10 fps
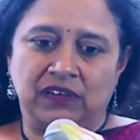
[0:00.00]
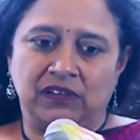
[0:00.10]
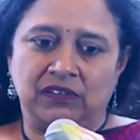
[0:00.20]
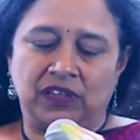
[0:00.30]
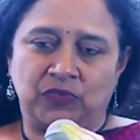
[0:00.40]

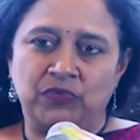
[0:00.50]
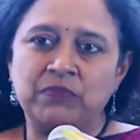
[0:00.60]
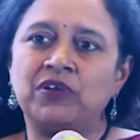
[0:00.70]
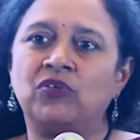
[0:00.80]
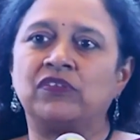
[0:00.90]
that
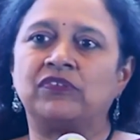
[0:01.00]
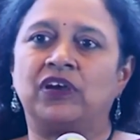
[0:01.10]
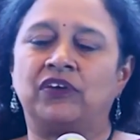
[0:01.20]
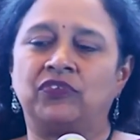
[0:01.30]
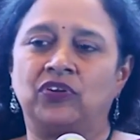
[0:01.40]
women
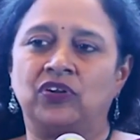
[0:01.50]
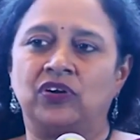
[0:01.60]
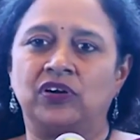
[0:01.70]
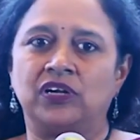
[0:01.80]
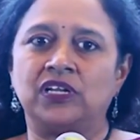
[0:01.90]
also have to
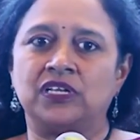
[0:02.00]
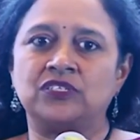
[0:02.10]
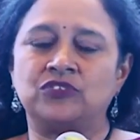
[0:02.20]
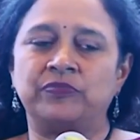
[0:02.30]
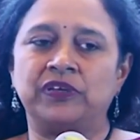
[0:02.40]
learn
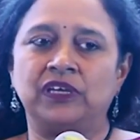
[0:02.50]
is